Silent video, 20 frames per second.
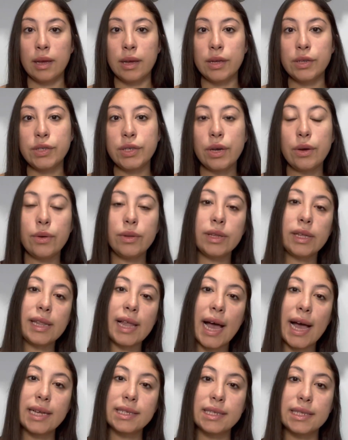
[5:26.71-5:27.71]
So the
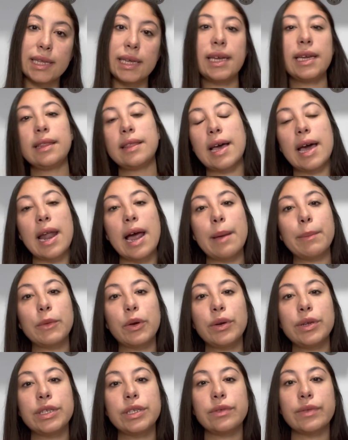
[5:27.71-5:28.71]
last thing that I'm
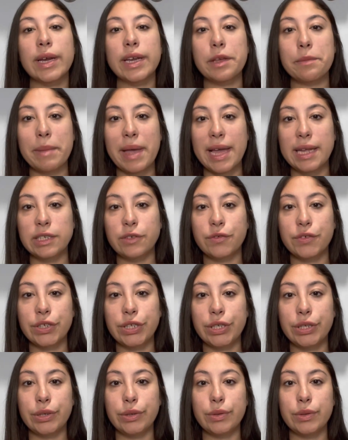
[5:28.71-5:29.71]
going to recommend for
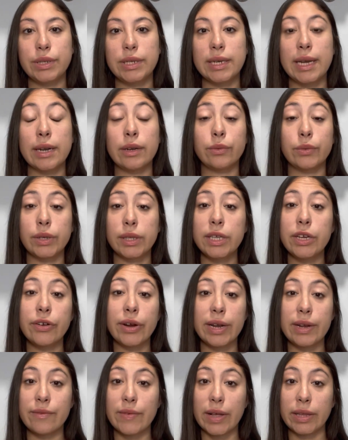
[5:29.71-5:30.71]
you to get a really
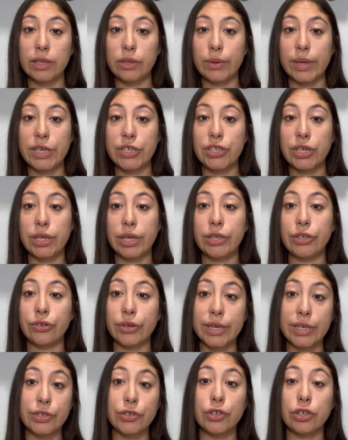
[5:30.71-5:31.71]
great evaluation in your
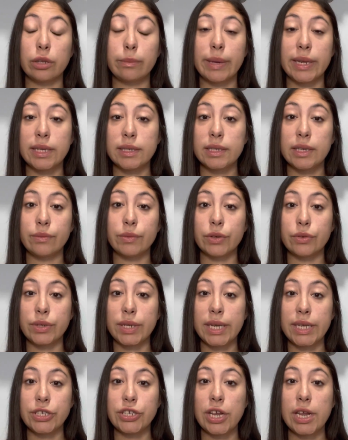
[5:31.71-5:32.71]
internal medicine
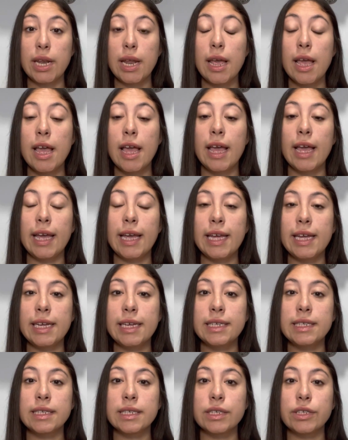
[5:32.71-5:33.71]
rotation
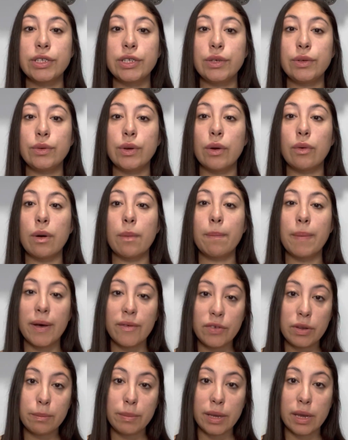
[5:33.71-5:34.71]
is to go above
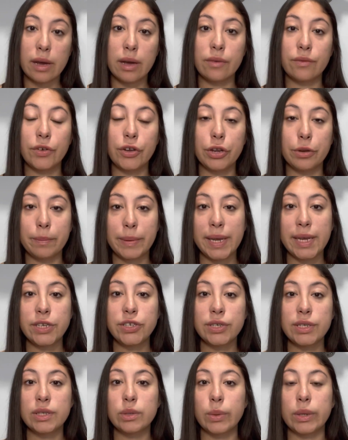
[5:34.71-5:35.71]
and beyond for your
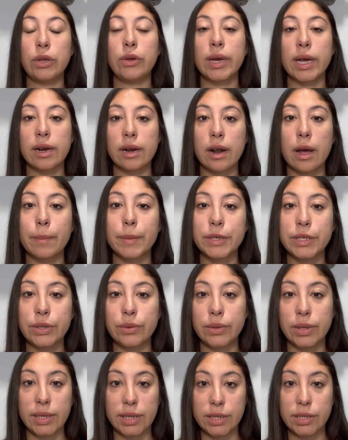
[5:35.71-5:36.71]
patients when you get an
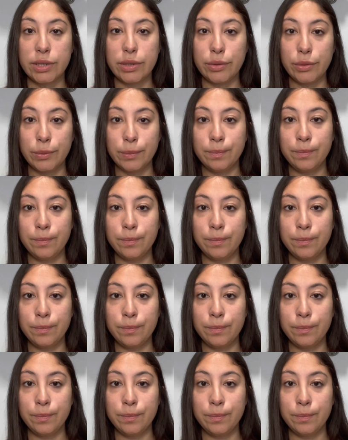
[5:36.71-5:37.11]
opportunity to.